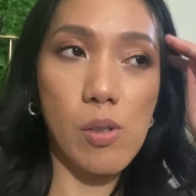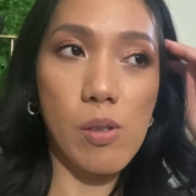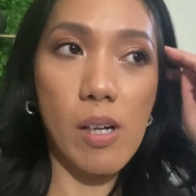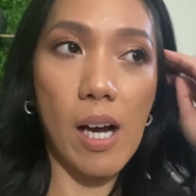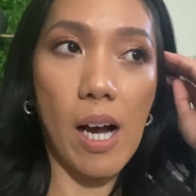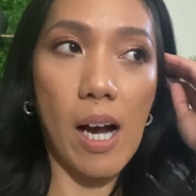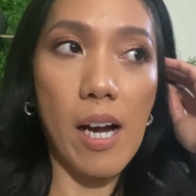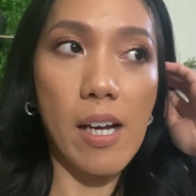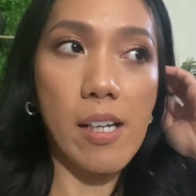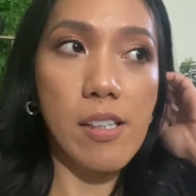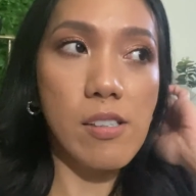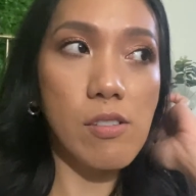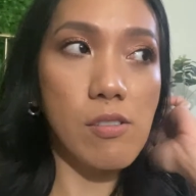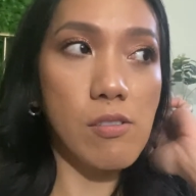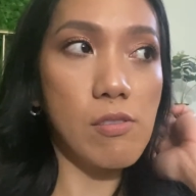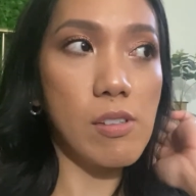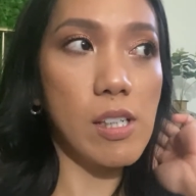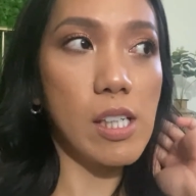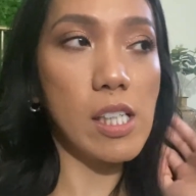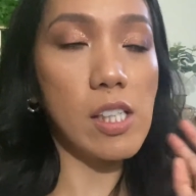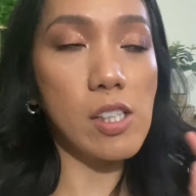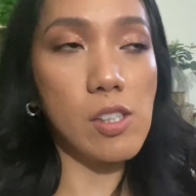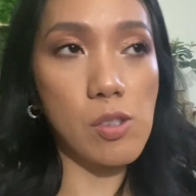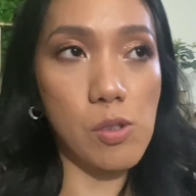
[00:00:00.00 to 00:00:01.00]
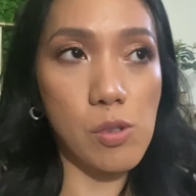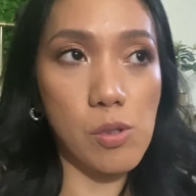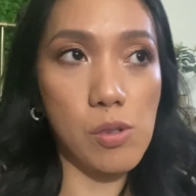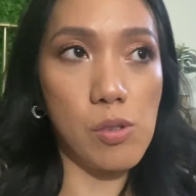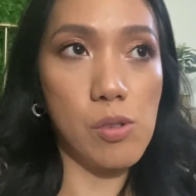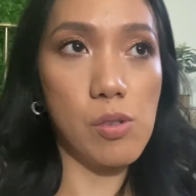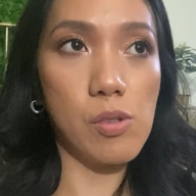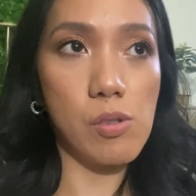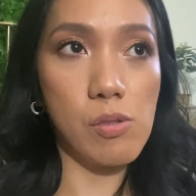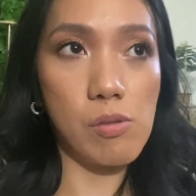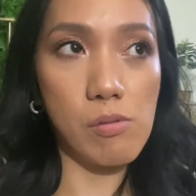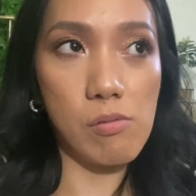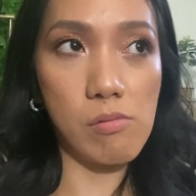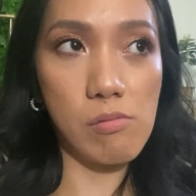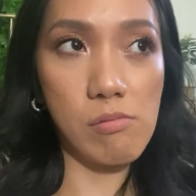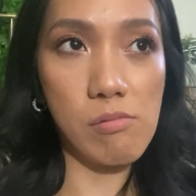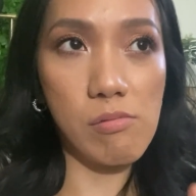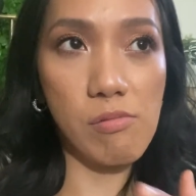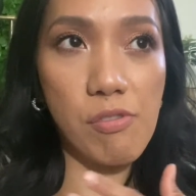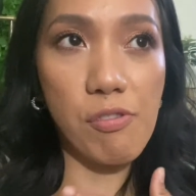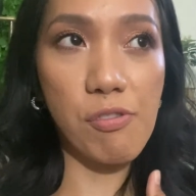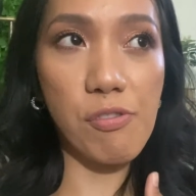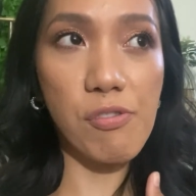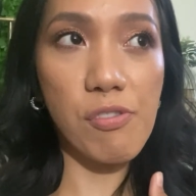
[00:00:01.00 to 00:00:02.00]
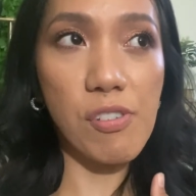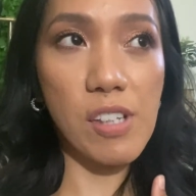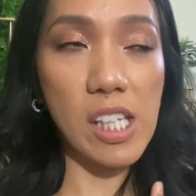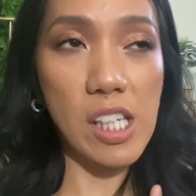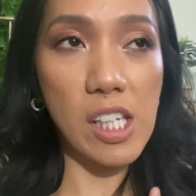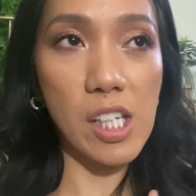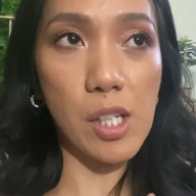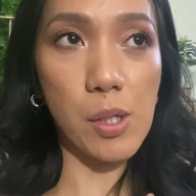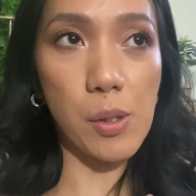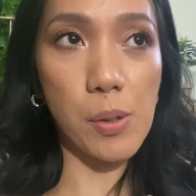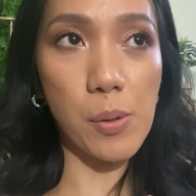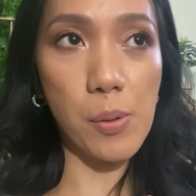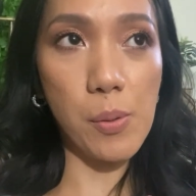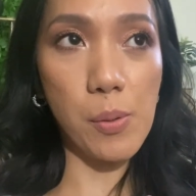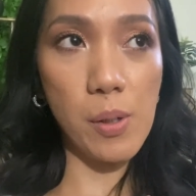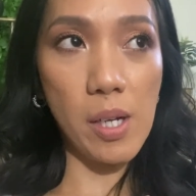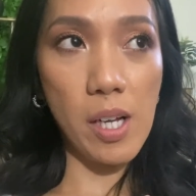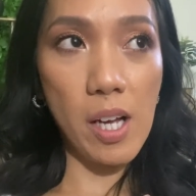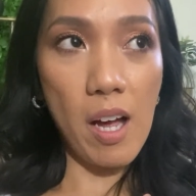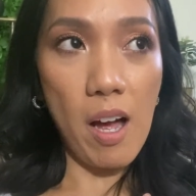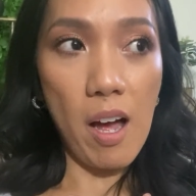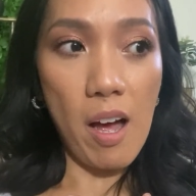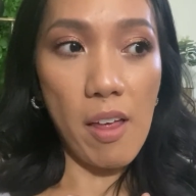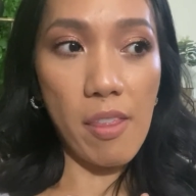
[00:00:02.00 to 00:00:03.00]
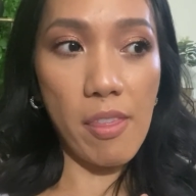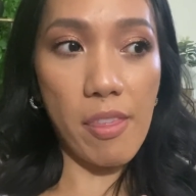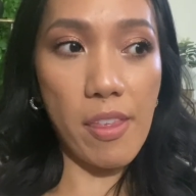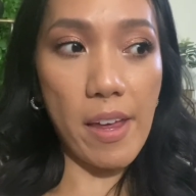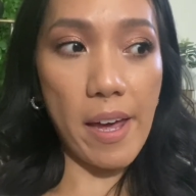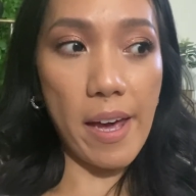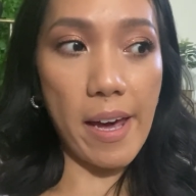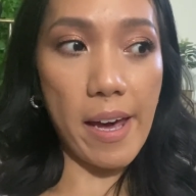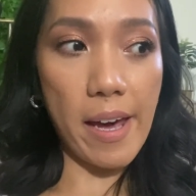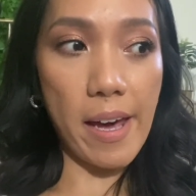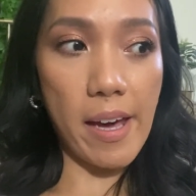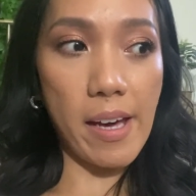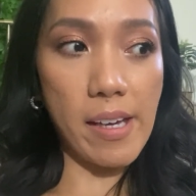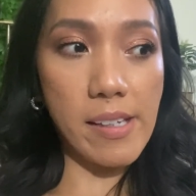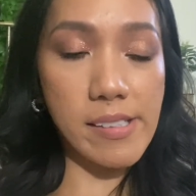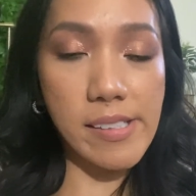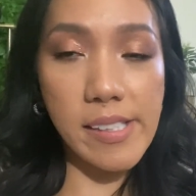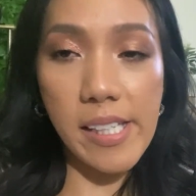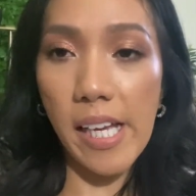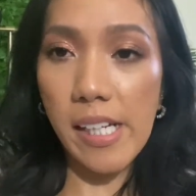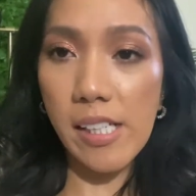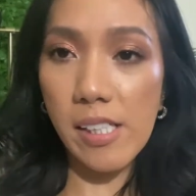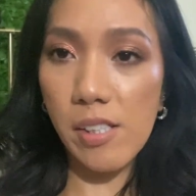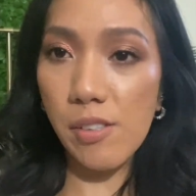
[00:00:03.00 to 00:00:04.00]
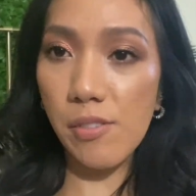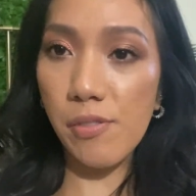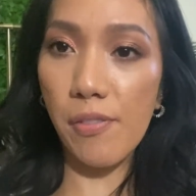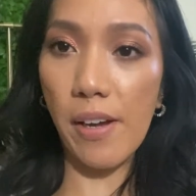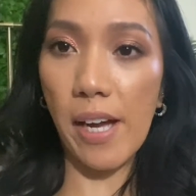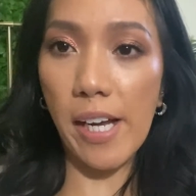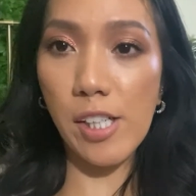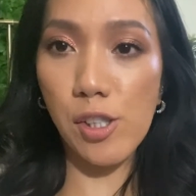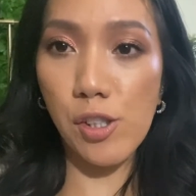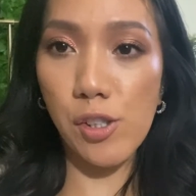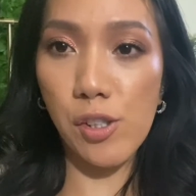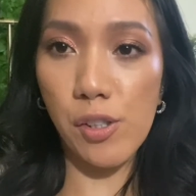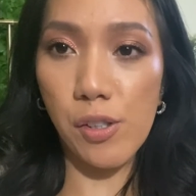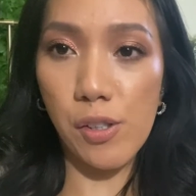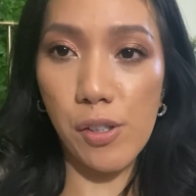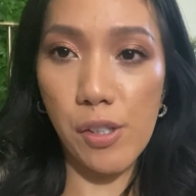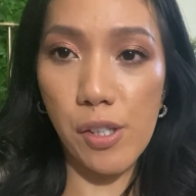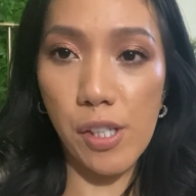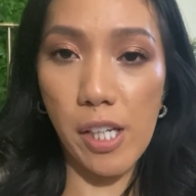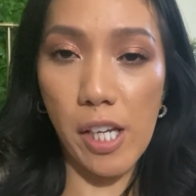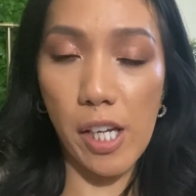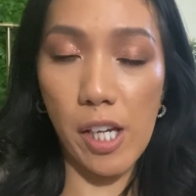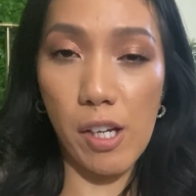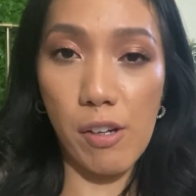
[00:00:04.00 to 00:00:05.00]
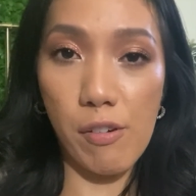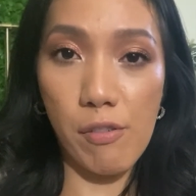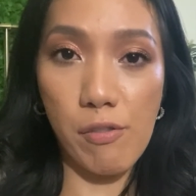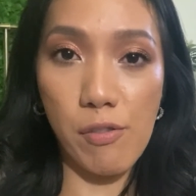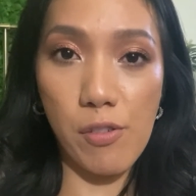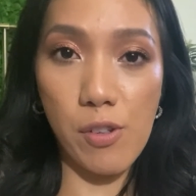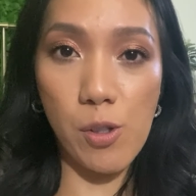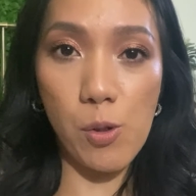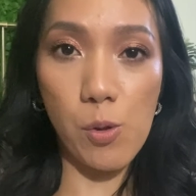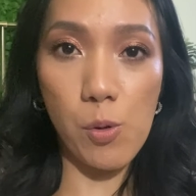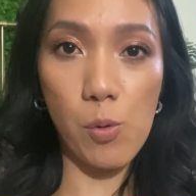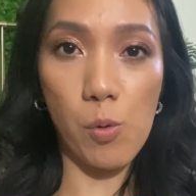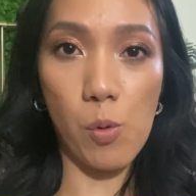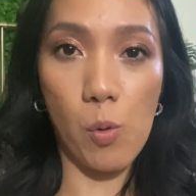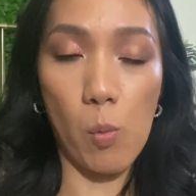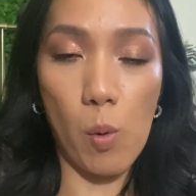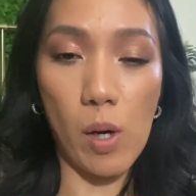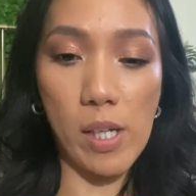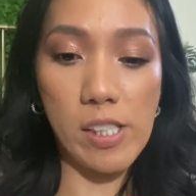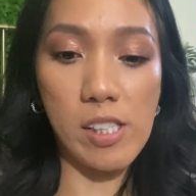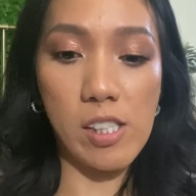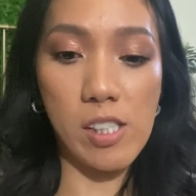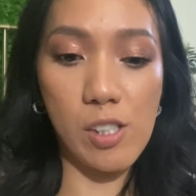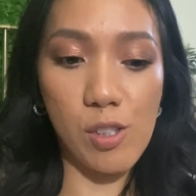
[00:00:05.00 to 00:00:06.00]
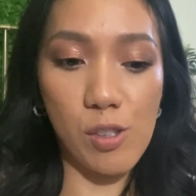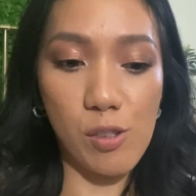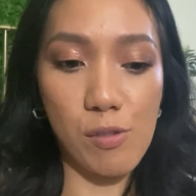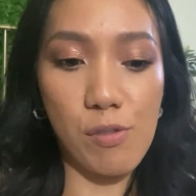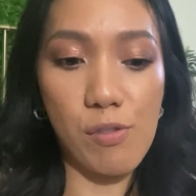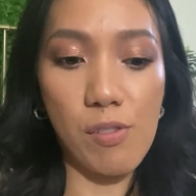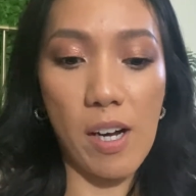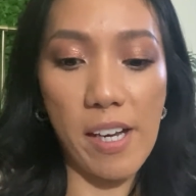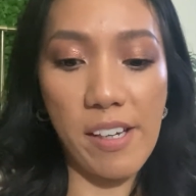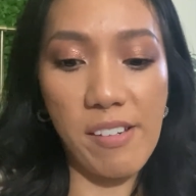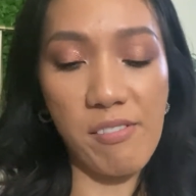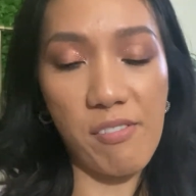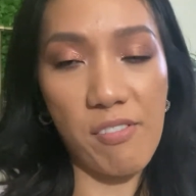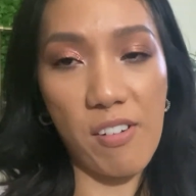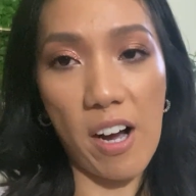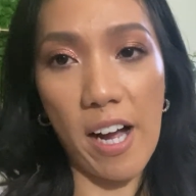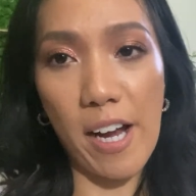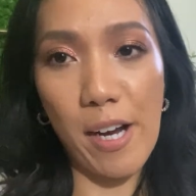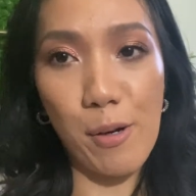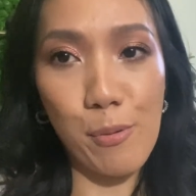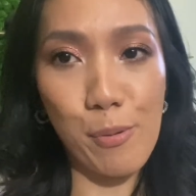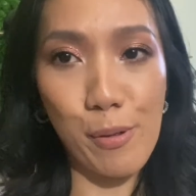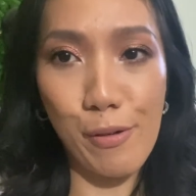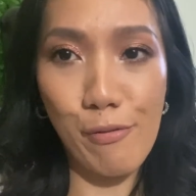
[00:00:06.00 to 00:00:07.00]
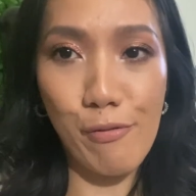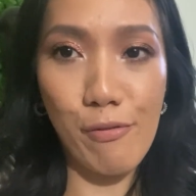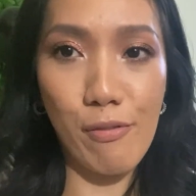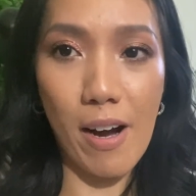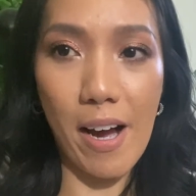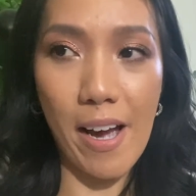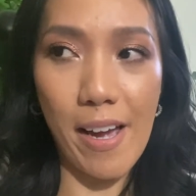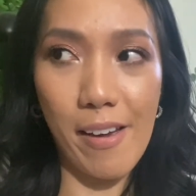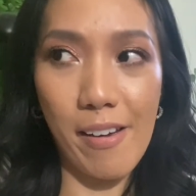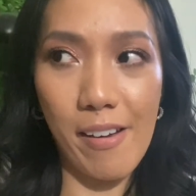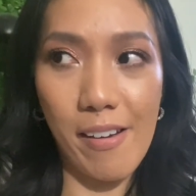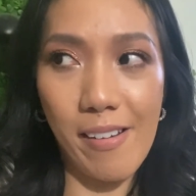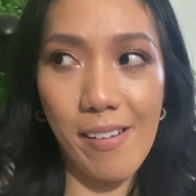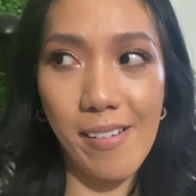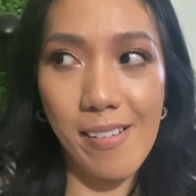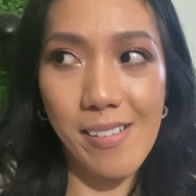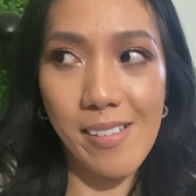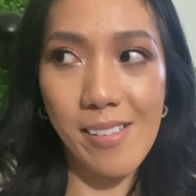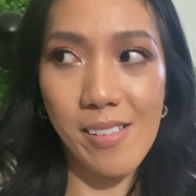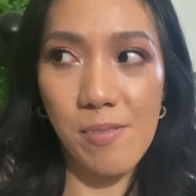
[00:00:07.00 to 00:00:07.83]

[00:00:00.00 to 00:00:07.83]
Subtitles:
can't really feel that satisfaction if you wanted to fight fire with fire.